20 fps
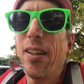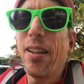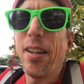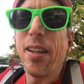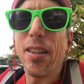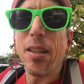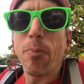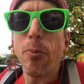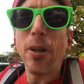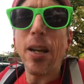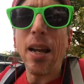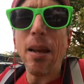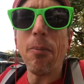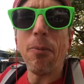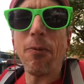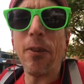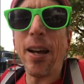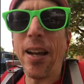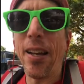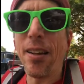in the pre-hype
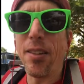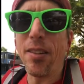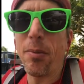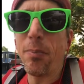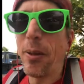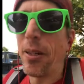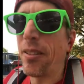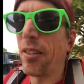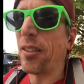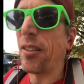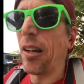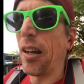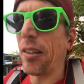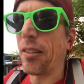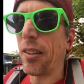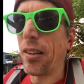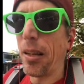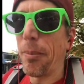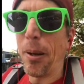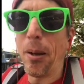fight, Spence has talked
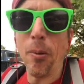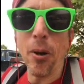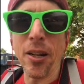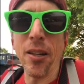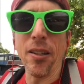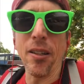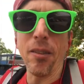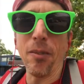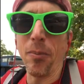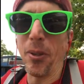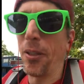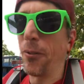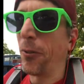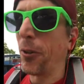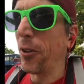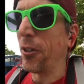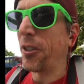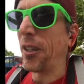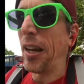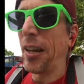a lot about wanting to be the
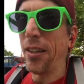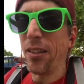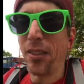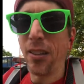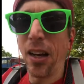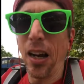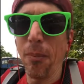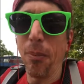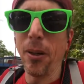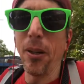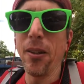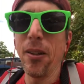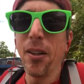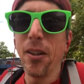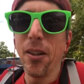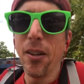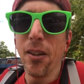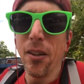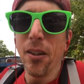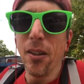first guy to stop
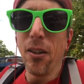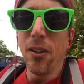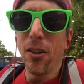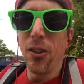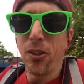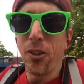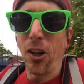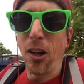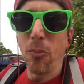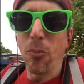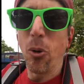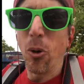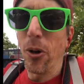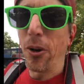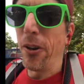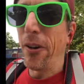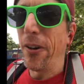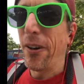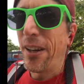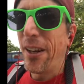Shawn
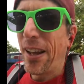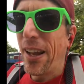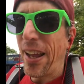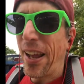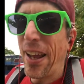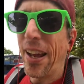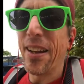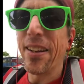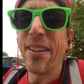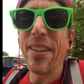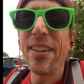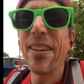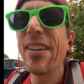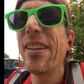Porter, and